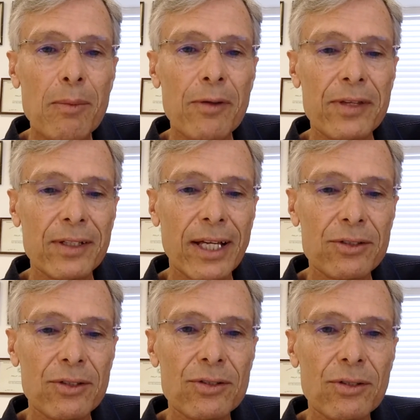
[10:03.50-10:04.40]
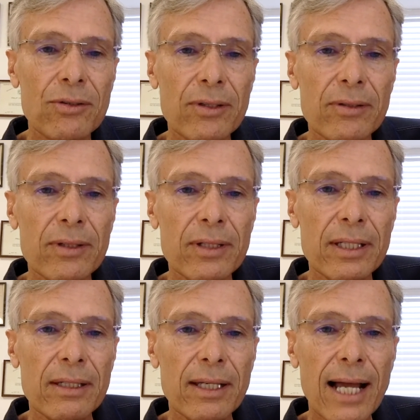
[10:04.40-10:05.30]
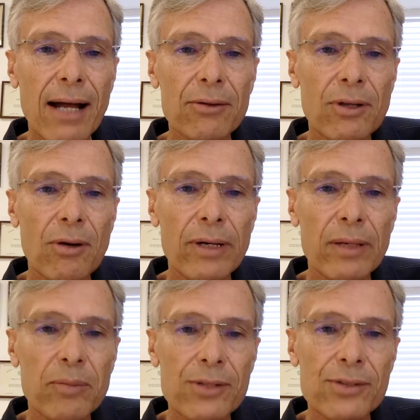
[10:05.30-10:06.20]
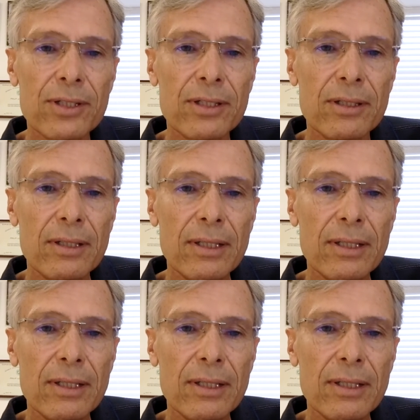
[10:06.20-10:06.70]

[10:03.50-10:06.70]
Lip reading: of the election. So the outgoing president